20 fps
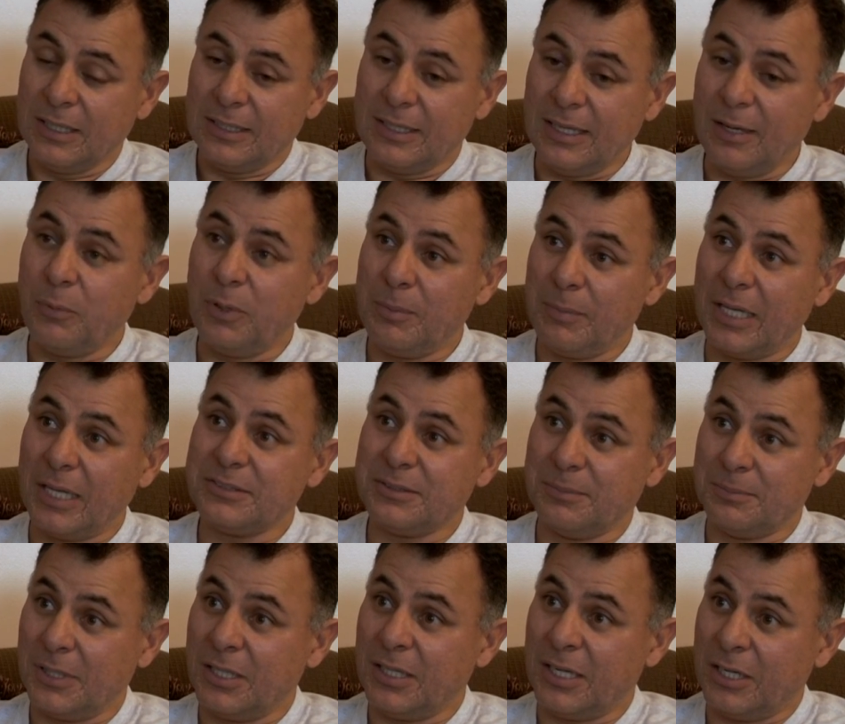Yeah, we make a
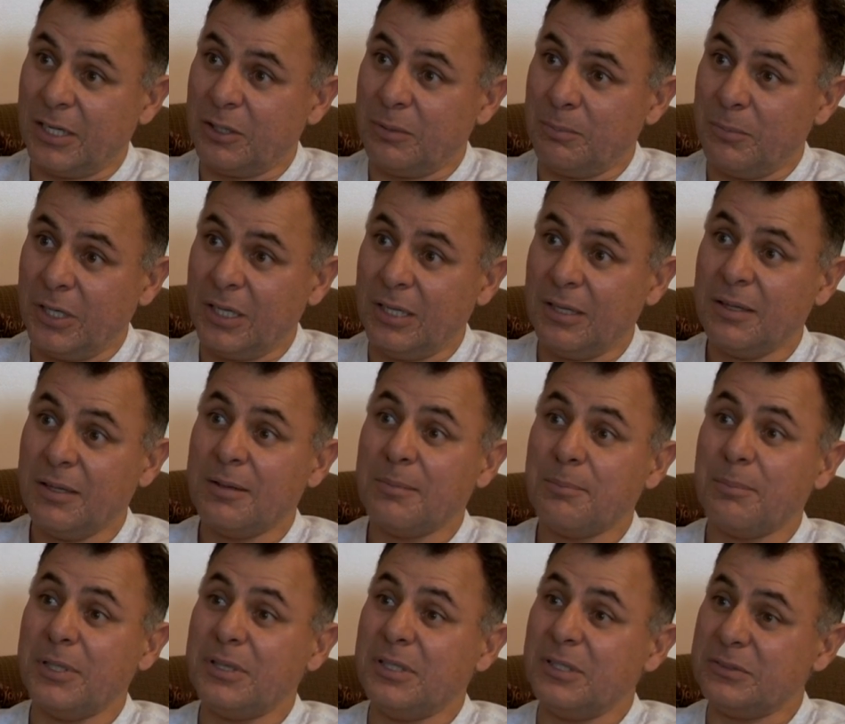lot of good money,
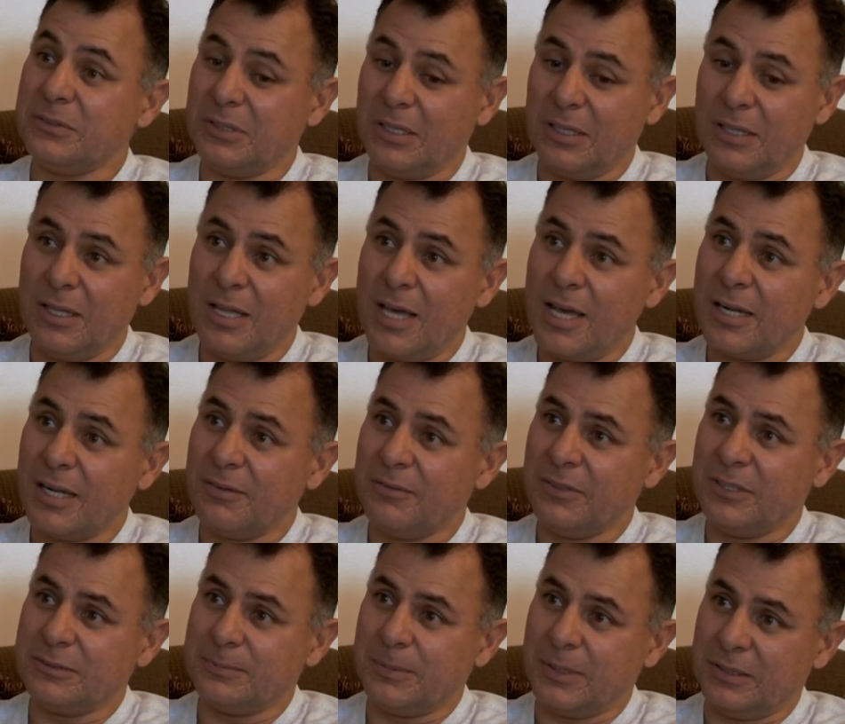but there's a lot of
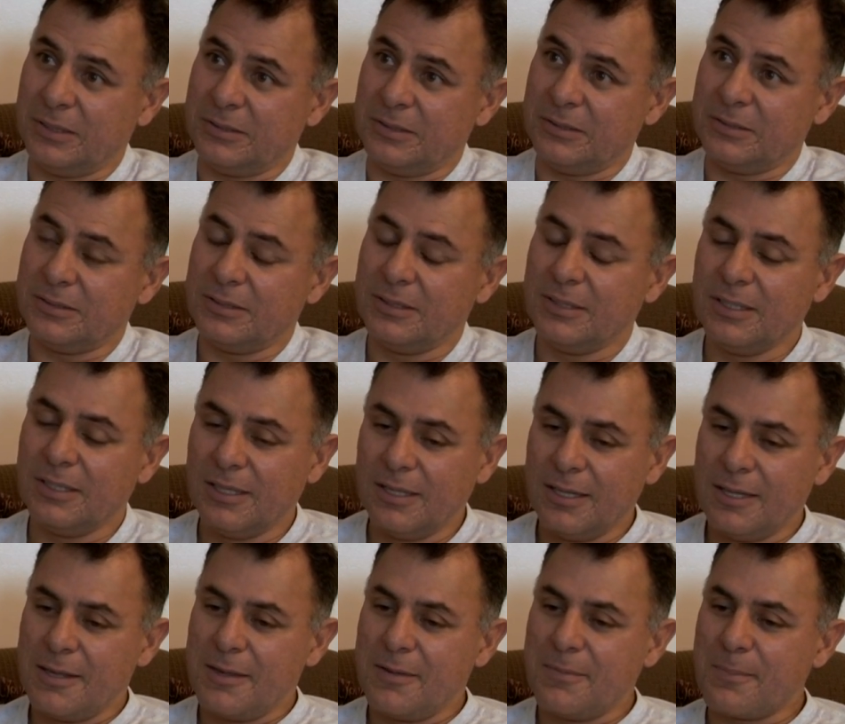expenses.
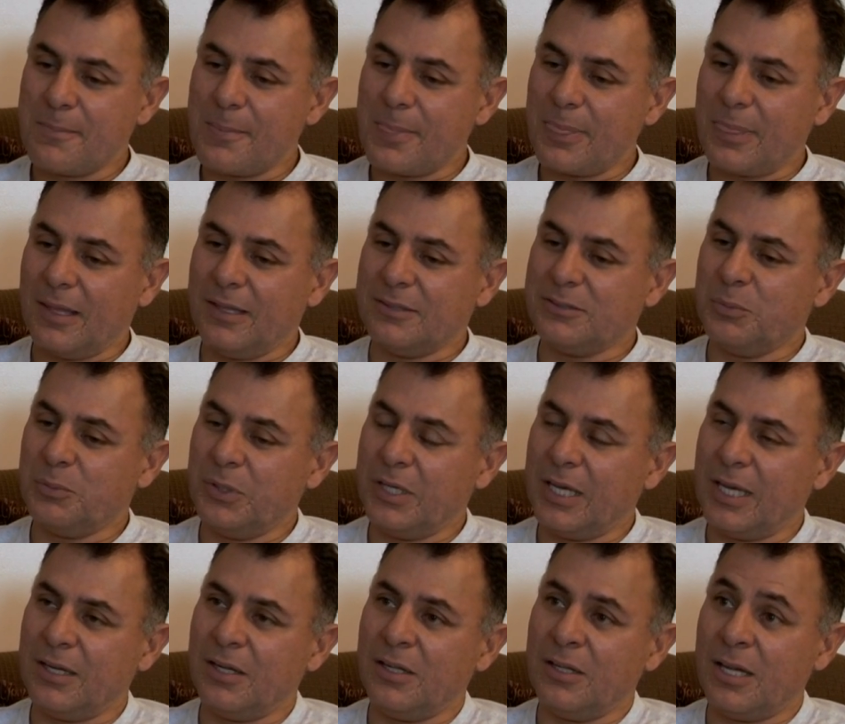And so we
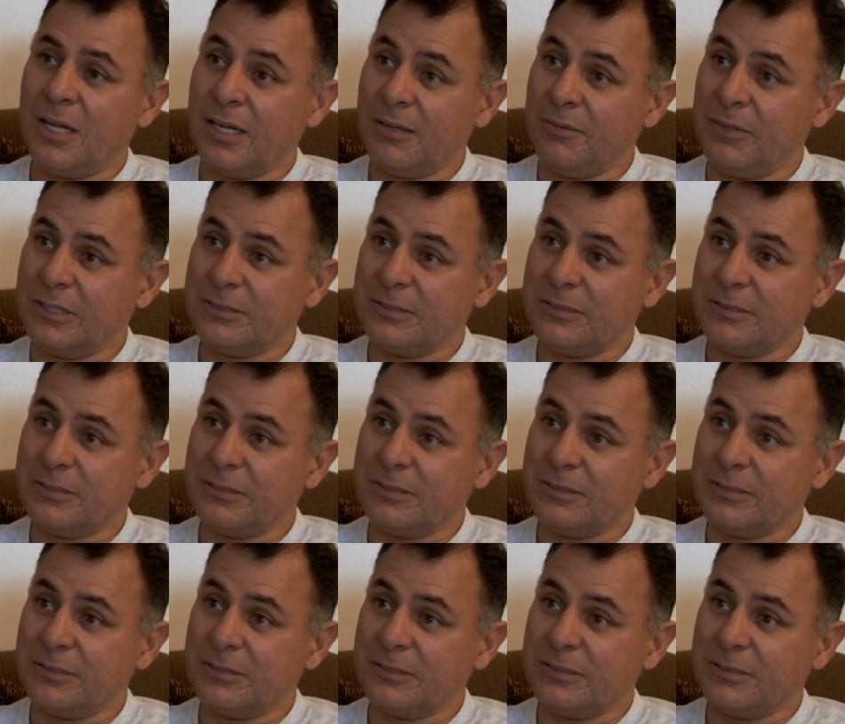had a lot of